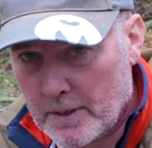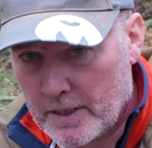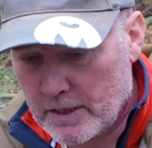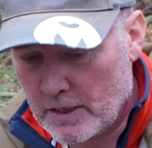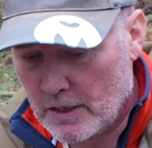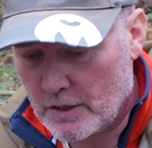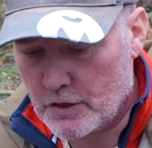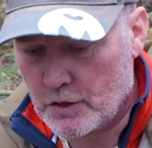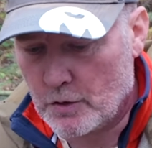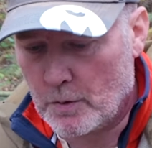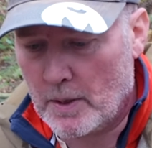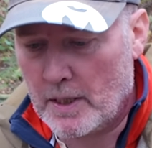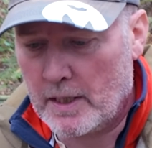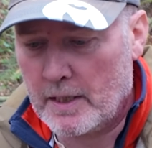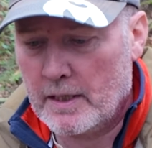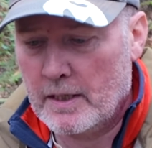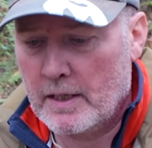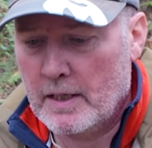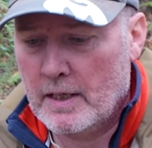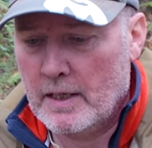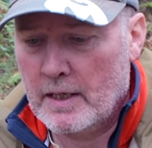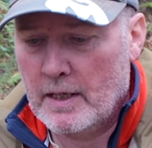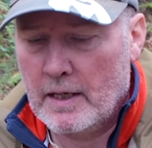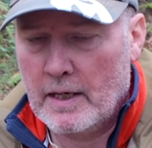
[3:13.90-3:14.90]
going to do it.
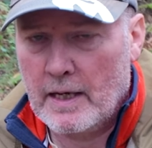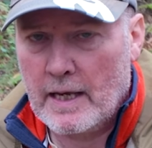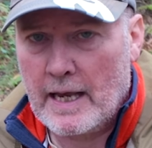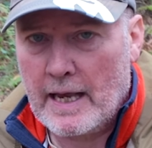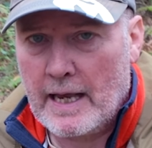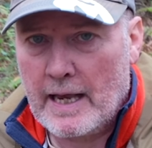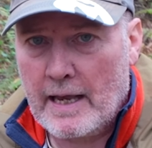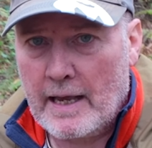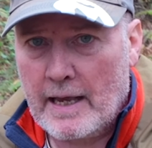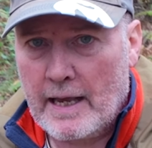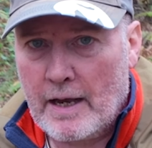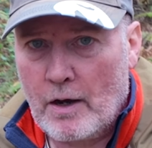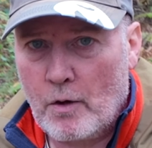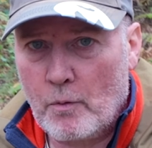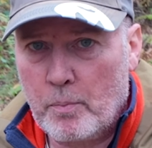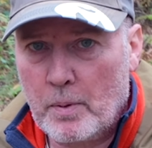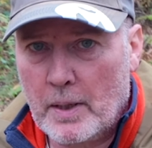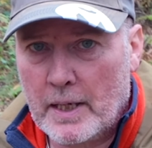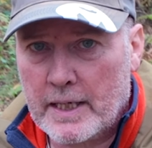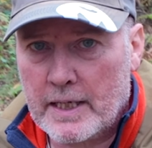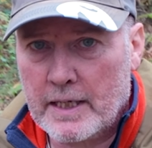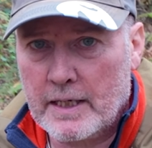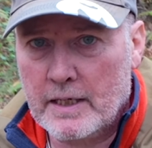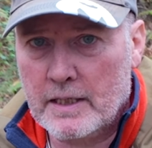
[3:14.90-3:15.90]
L
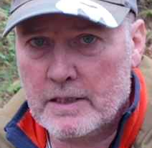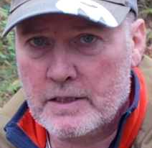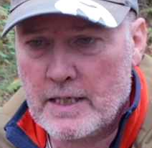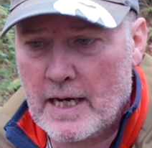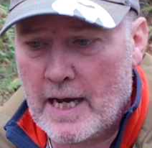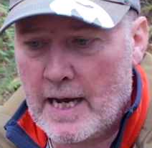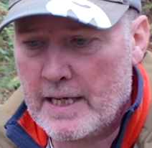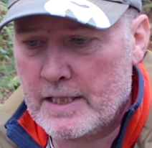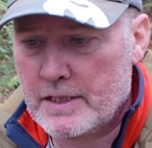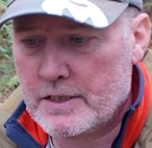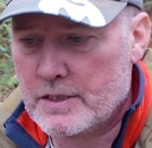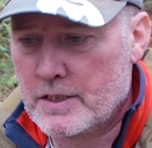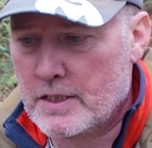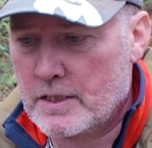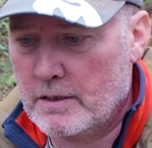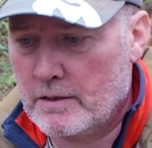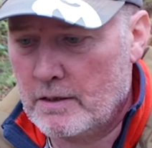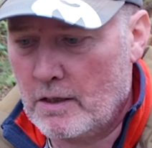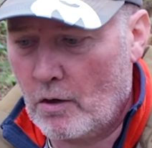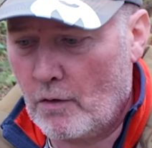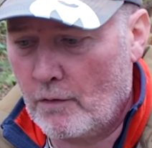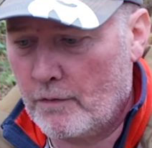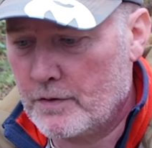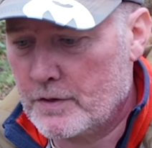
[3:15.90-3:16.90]
bracket attached,
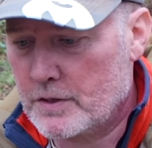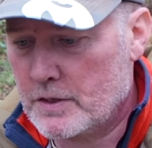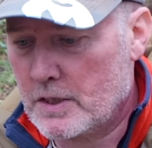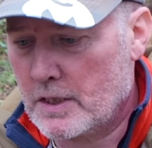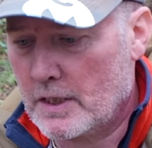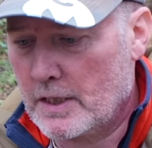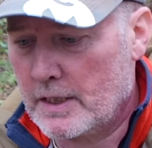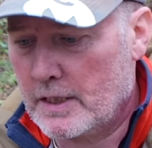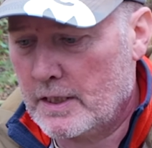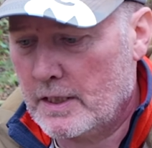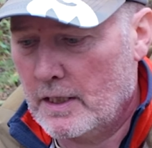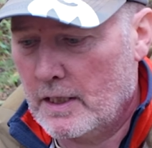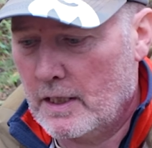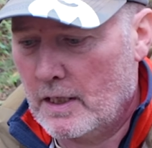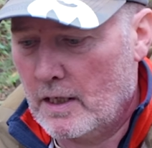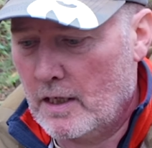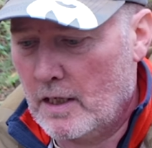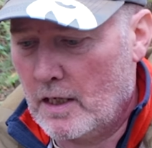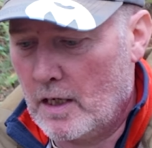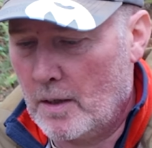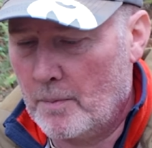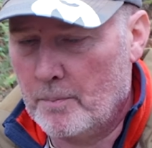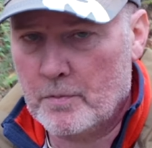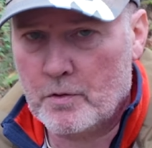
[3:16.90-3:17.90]
obviously.
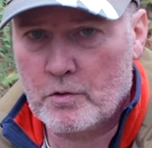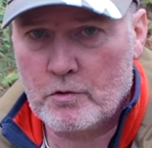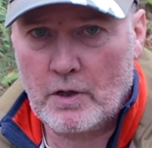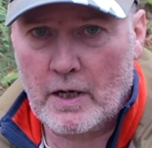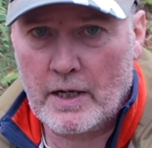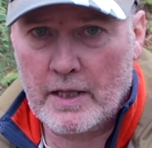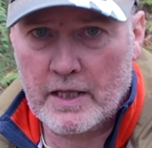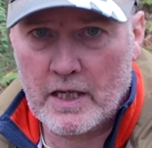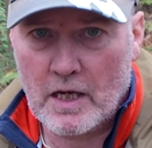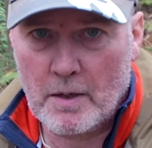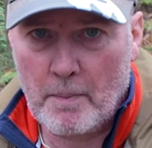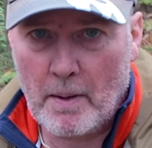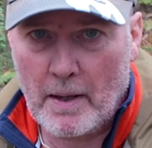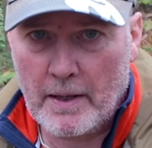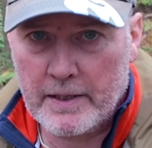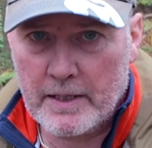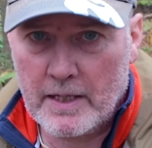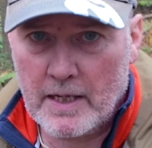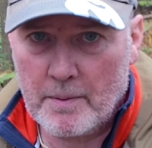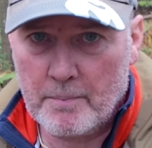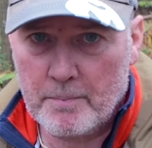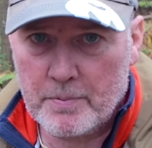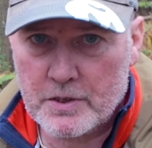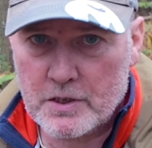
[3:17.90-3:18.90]
Great thing about the
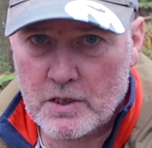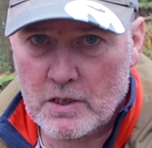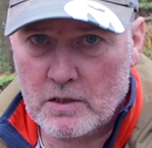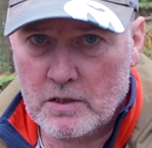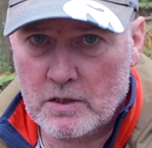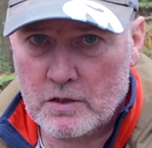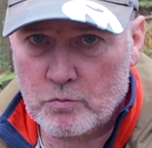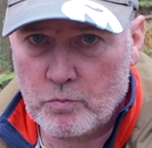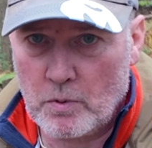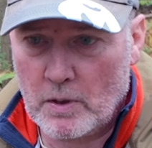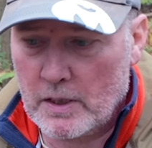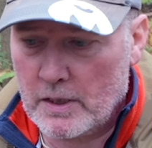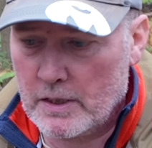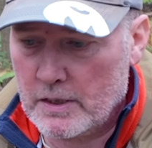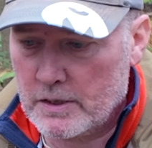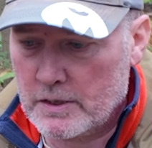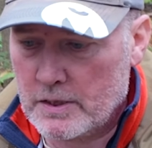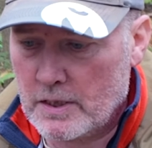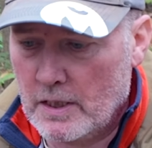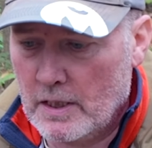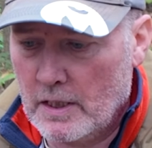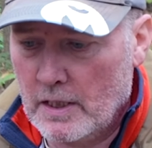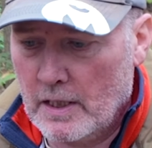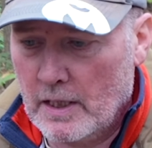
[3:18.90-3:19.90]
Olympus, as well
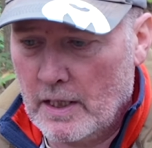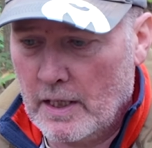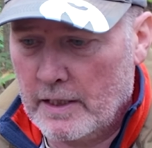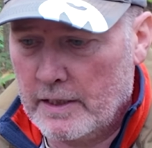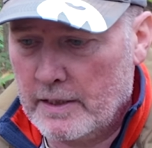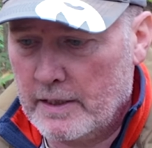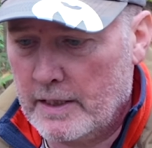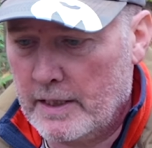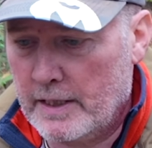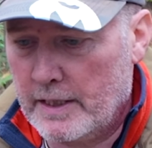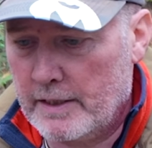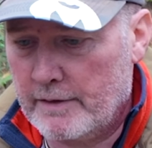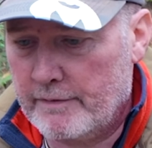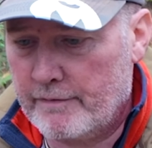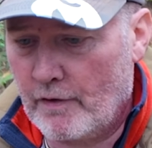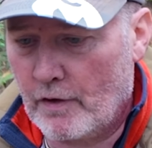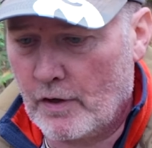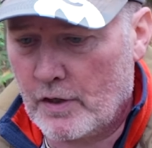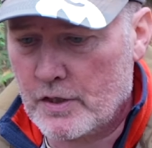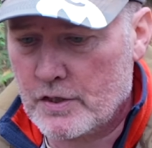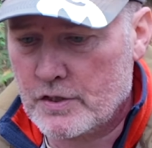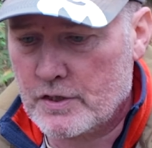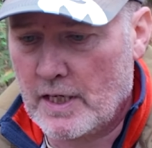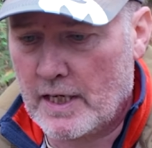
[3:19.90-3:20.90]
as the
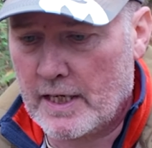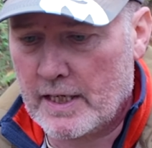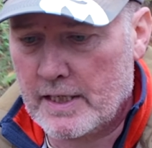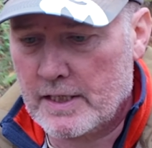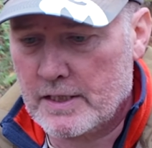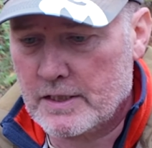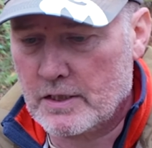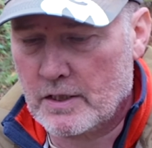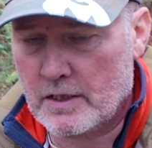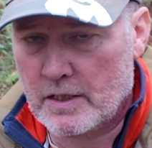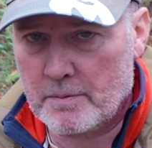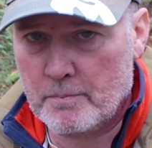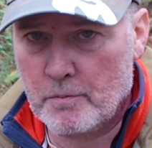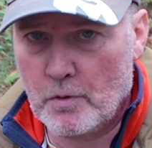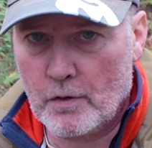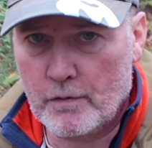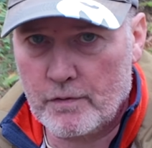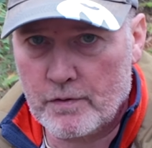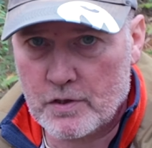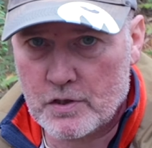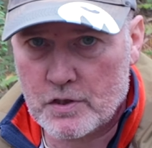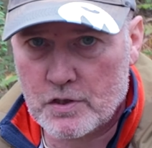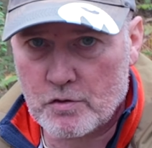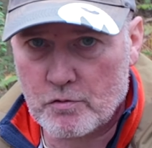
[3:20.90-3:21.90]
focus stacking, is I can move
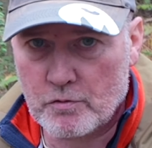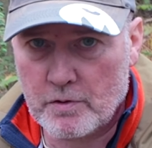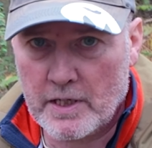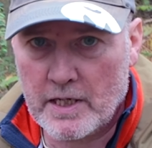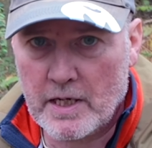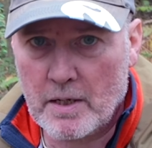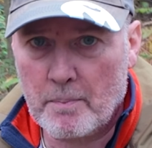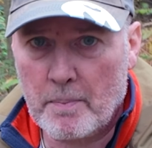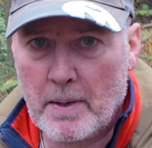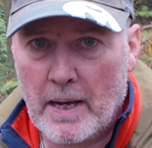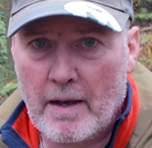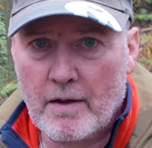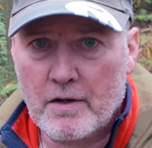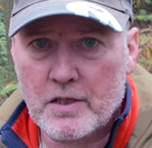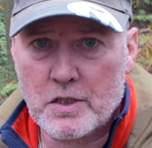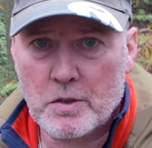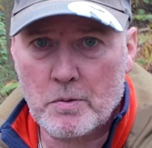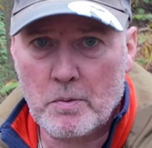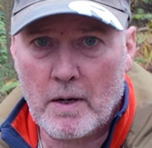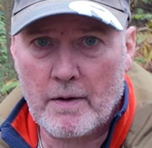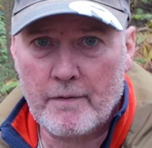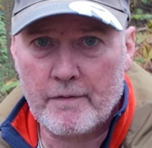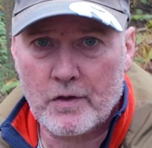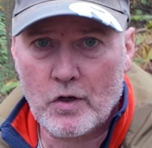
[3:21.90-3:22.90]
the screen about,
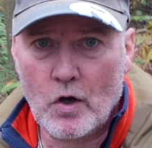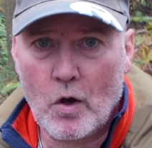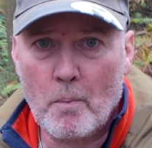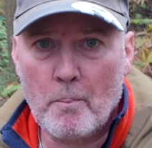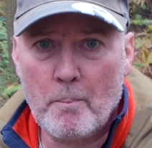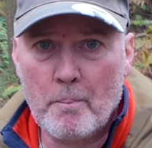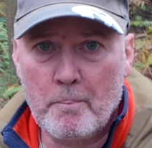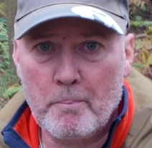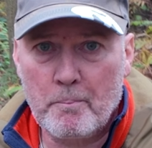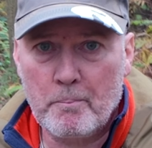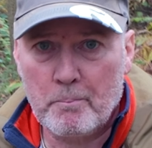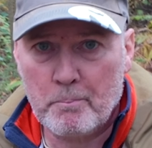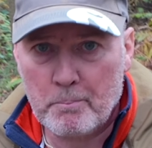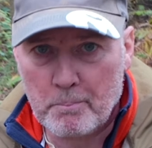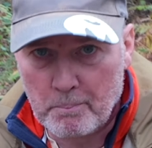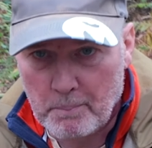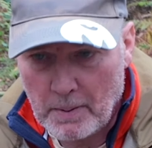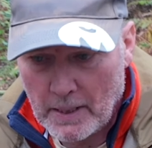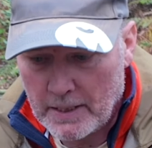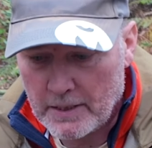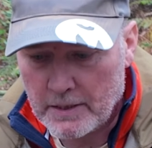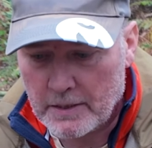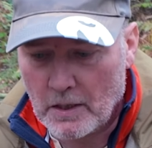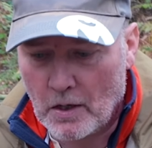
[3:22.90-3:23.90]
so I haven't got to
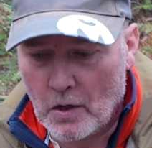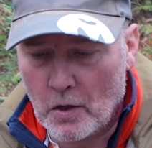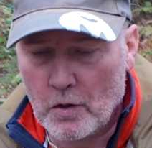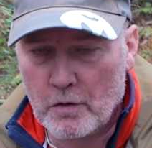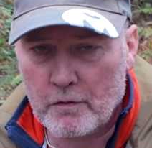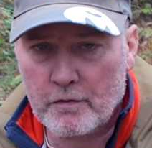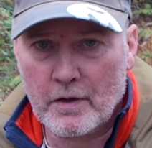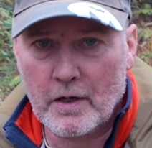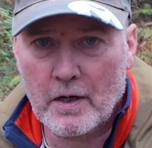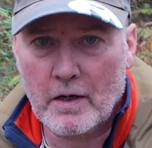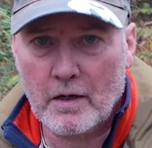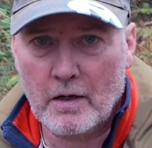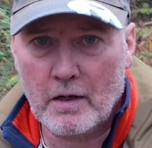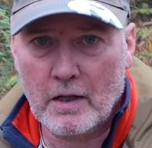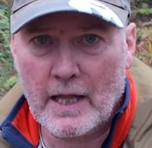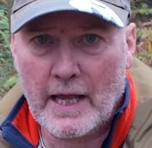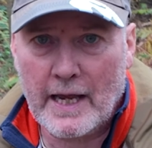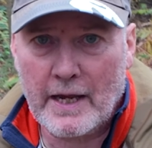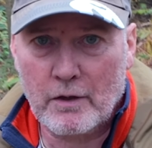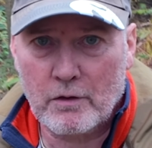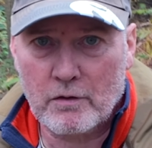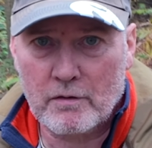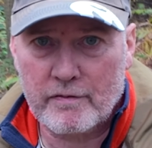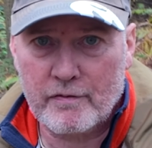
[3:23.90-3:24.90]
bend over and
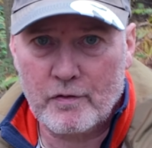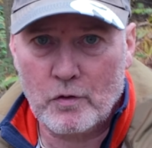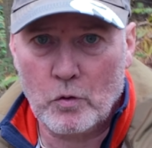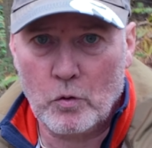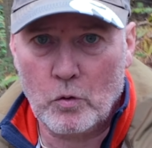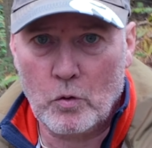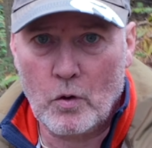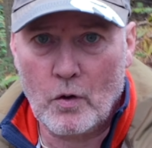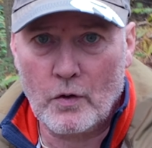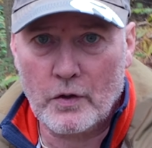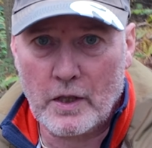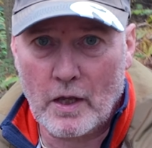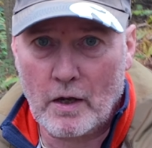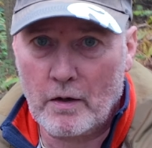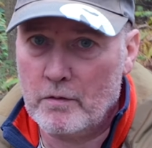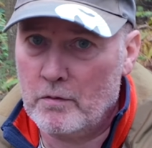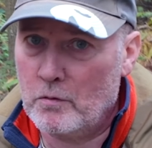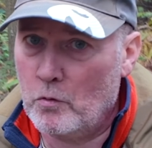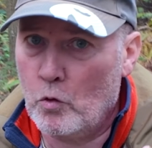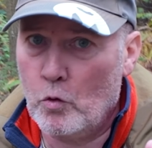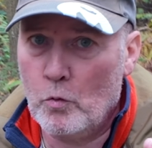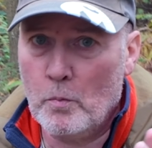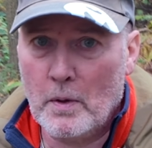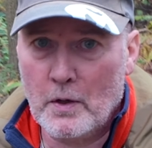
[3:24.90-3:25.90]
lay on the floor, although
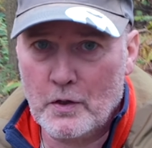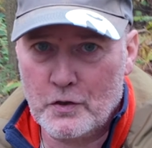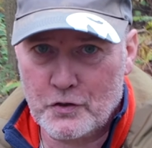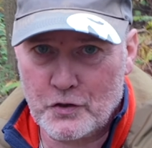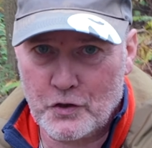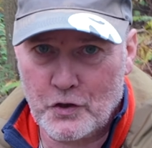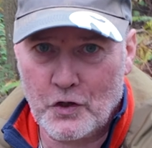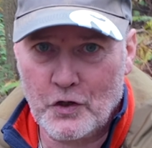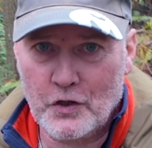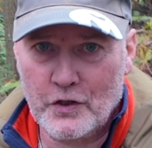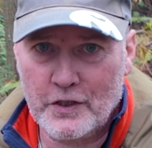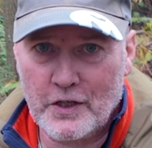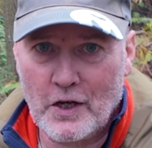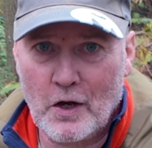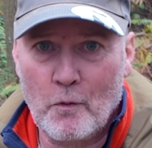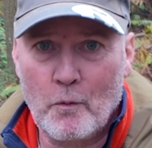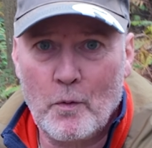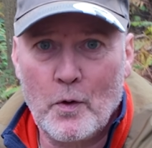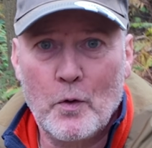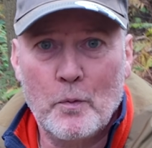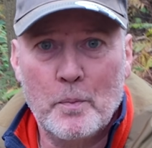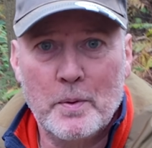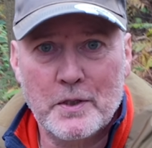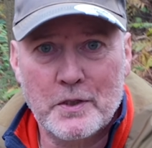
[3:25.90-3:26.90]
almost certainly I
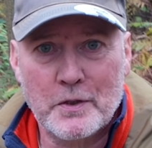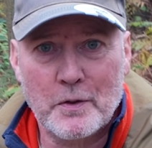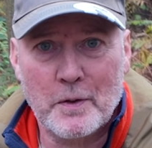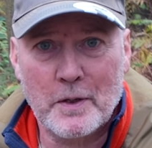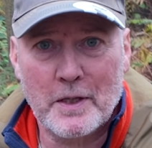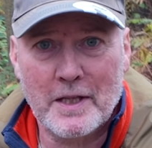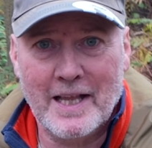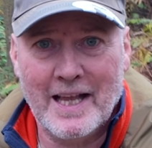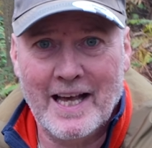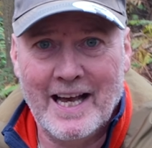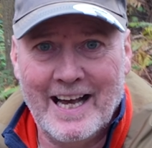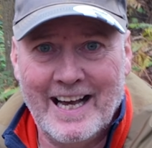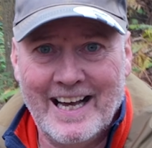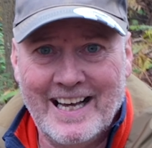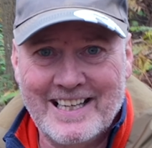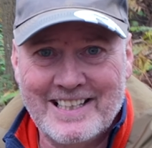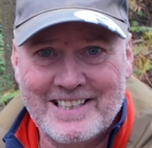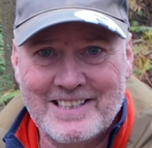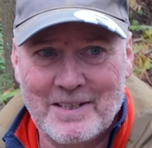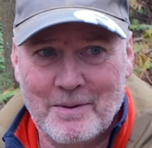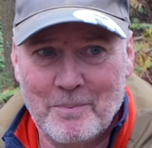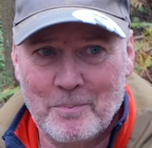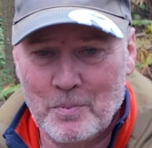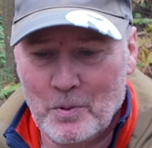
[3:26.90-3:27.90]
will be doing that at
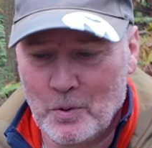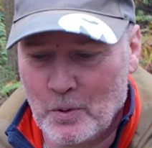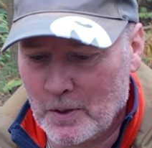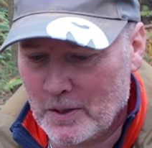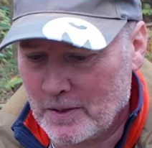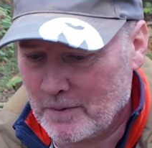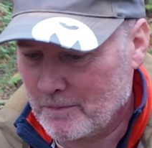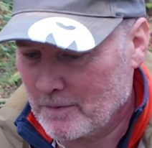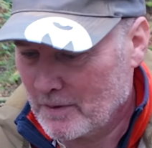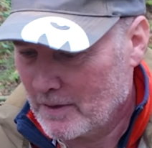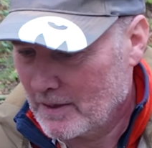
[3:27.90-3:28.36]
some point.